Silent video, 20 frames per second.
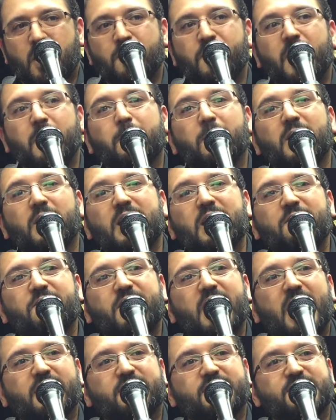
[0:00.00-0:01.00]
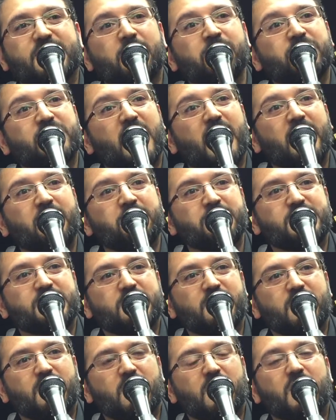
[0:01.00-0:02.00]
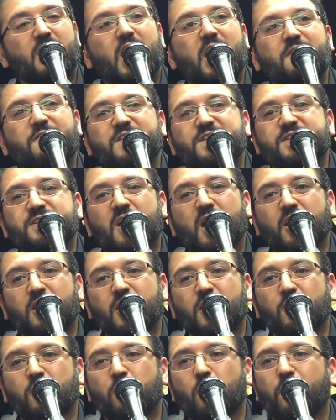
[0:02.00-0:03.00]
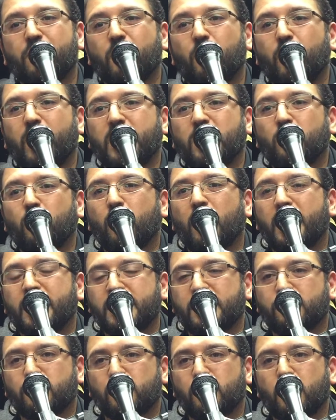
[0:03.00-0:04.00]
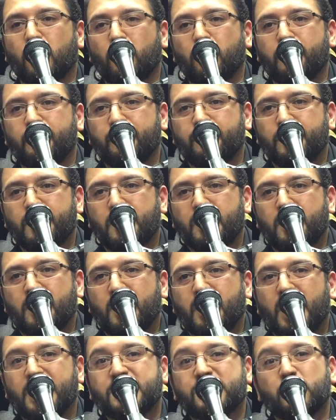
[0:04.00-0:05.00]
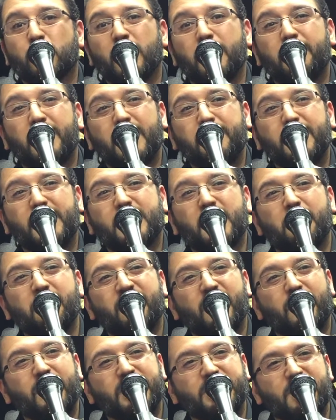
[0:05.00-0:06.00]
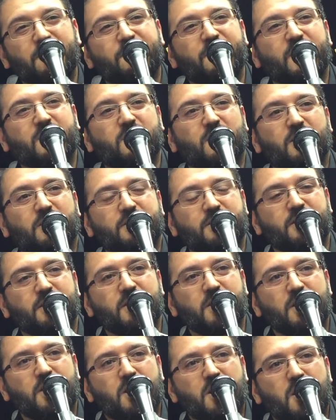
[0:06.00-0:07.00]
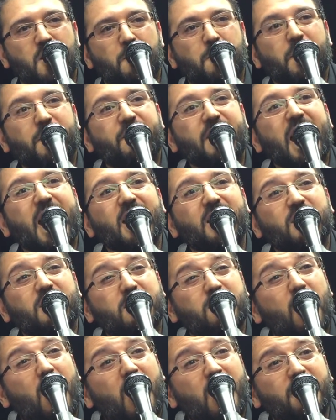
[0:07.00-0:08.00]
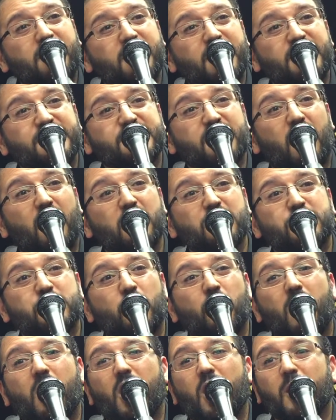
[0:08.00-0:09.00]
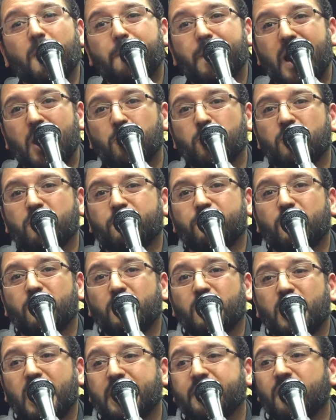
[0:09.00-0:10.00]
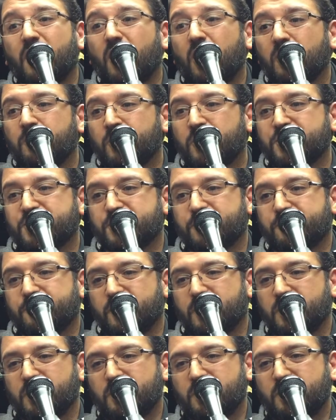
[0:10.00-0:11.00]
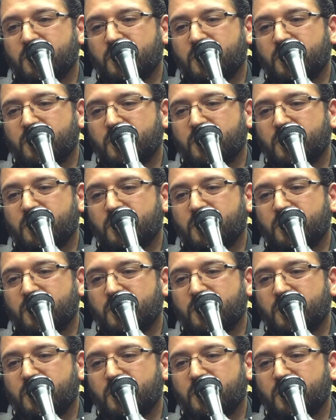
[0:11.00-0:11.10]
And they believe that sometimes life is not going to go the way you want it to go. And so it may become very difficult. But that God is also all-powerful and all-merciful.